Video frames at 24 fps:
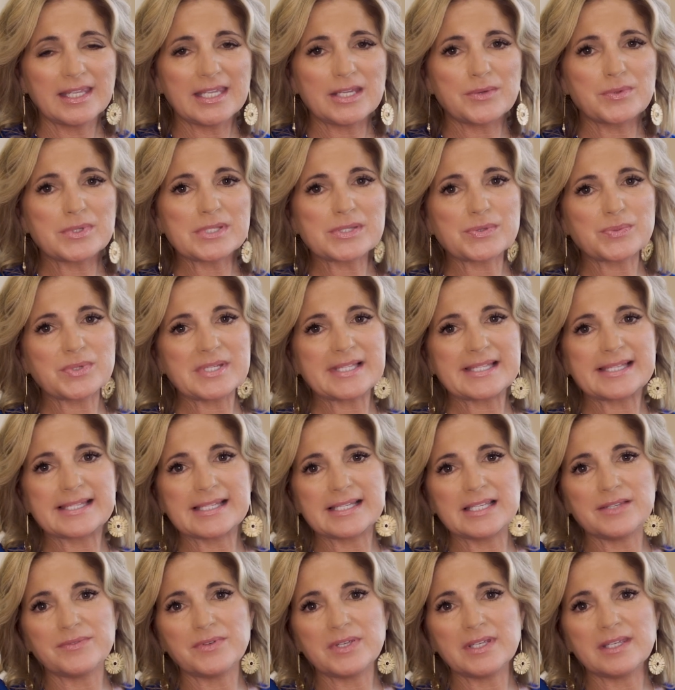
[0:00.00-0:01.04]
He was
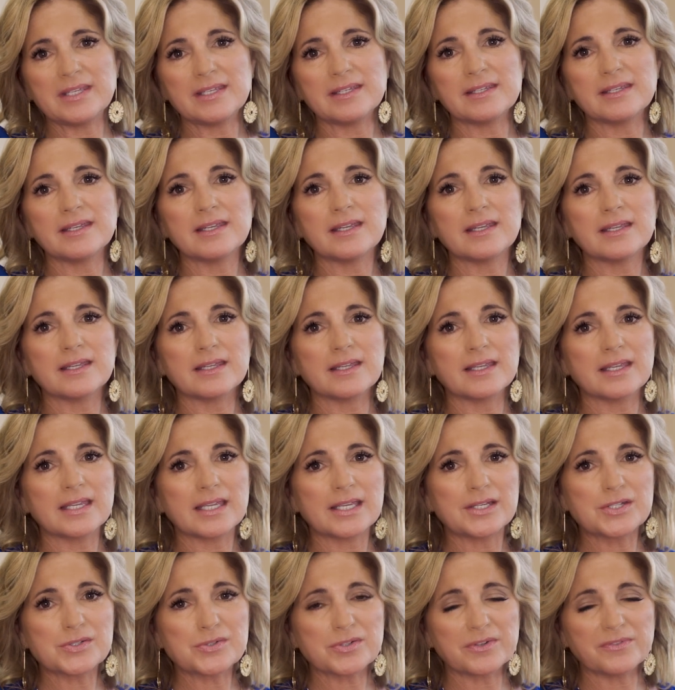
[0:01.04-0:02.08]
receiving
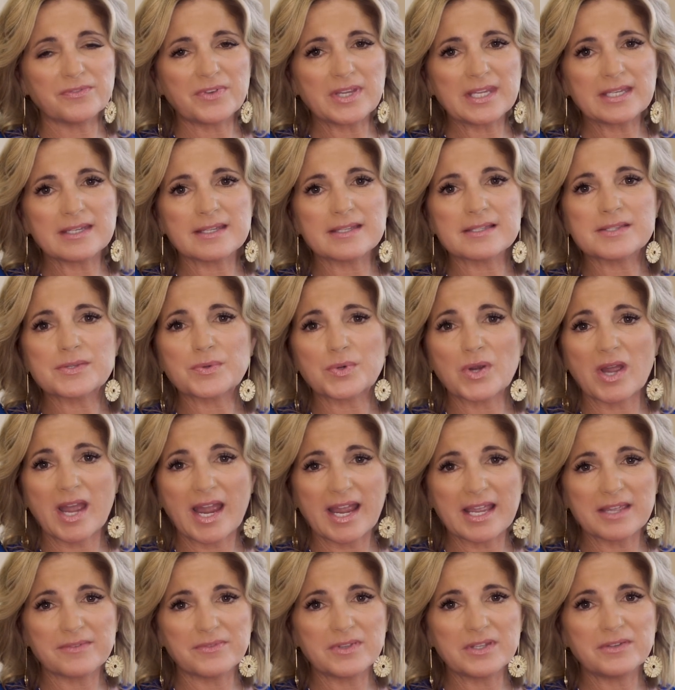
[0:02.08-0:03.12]
intravenous or
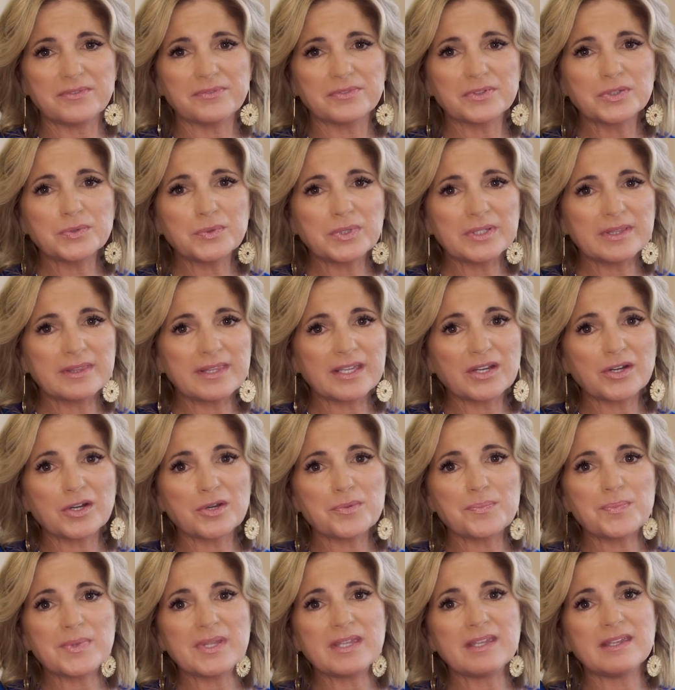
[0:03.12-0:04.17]
IV fluid
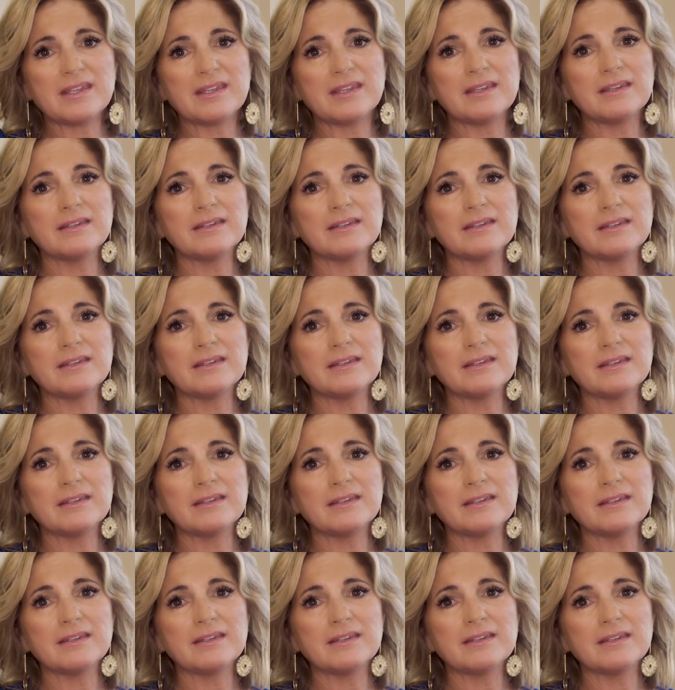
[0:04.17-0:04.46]
therapy,